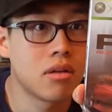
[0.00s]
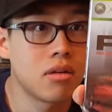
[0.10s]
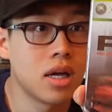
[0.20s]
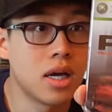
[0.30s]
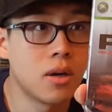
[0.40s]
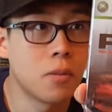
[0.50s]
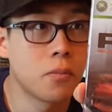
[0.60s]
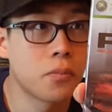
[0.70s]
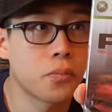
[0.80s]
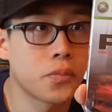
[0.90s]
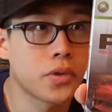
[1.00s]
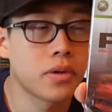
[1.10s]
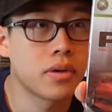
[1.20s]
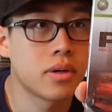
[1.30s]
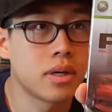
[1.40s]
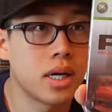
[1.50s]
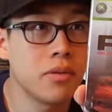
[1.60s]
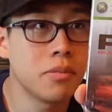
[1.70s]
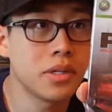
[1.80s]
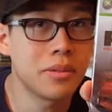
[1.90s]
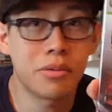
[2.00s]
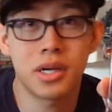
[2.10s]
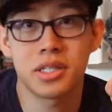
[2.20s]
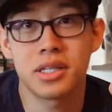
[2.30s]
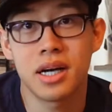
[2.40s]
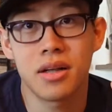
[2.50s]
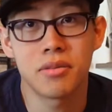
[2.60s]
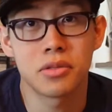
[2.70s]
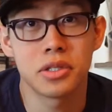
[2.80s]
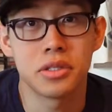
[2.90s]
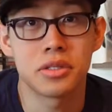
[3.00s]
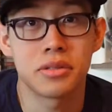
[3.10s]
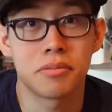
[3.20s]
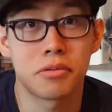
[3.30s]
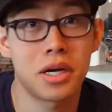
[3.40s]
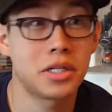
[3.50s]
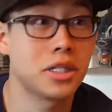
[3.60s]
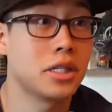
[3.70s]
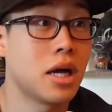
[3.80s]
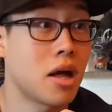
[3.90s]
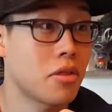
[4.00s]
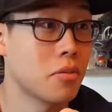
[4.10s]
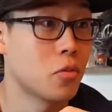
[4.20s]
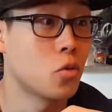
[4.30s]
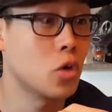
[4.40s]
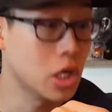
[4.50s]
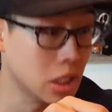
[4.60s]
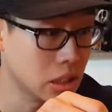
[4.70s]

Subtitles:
Now, I've been playing Project Gotham since Project Gotham 1.